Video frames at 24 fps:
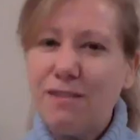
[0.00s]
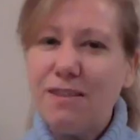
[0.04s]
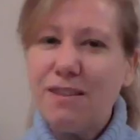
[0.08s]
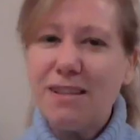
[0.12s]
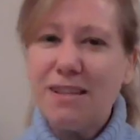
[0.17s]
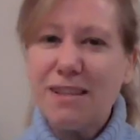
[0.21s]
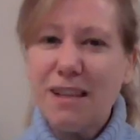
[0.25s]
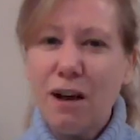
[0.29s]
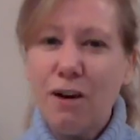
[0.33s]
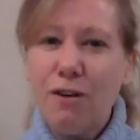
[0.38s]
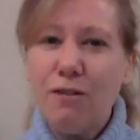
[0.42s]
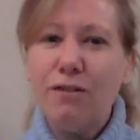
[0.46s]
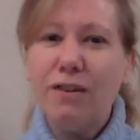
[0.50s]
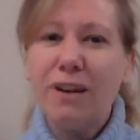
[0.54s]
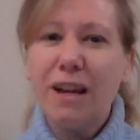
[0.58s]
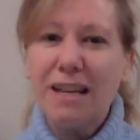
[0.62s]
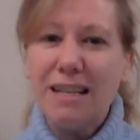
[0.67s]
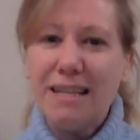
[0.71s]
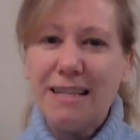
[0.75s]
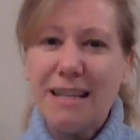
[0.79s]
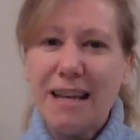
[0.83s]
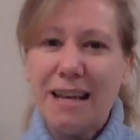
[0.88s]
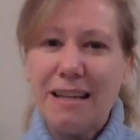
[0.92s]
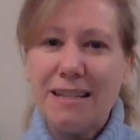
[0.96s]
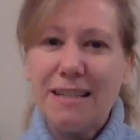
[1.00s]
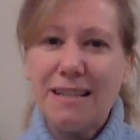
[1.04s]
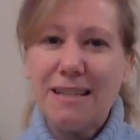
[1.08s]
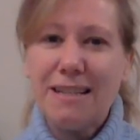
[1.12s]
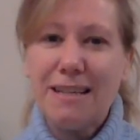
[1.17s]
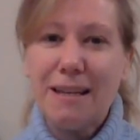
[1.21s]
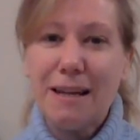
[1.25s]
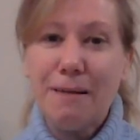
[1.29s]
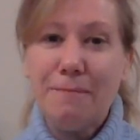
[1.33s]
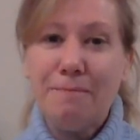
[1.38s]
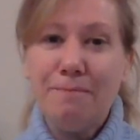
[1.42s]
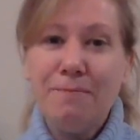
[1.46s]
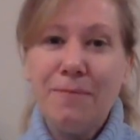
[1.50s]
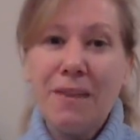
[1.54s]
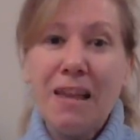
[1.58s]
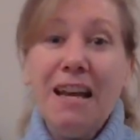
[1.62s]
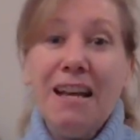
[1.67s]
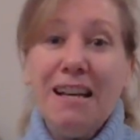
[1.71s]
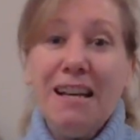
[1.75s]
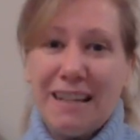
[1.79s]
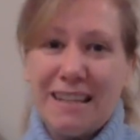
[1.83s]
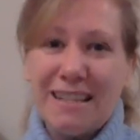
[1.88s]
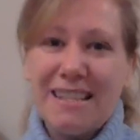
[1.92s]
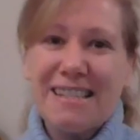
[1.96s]
of self and identity.
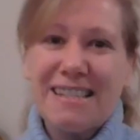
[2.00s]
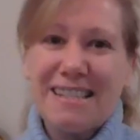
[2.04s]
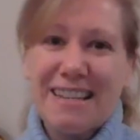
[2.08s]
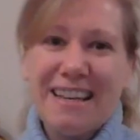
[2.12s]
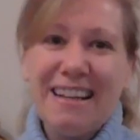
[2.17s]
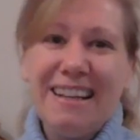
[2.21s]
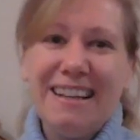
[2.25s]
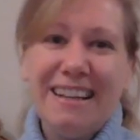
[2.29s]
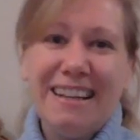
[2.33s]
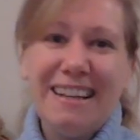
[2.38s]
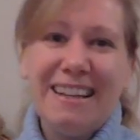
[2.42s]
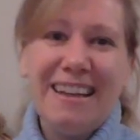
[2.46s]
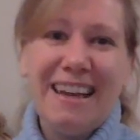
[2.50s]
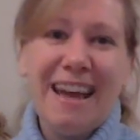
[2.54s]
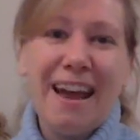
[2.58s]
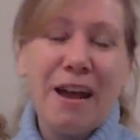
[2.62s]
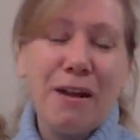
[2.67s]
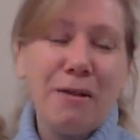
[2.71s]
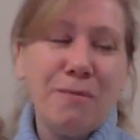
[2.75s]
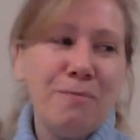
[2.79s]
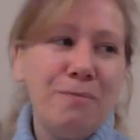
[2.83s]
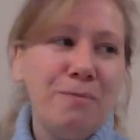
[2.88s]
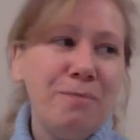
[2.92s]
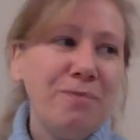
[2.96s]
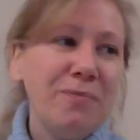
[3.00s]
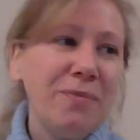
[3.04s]
Let's sing it again.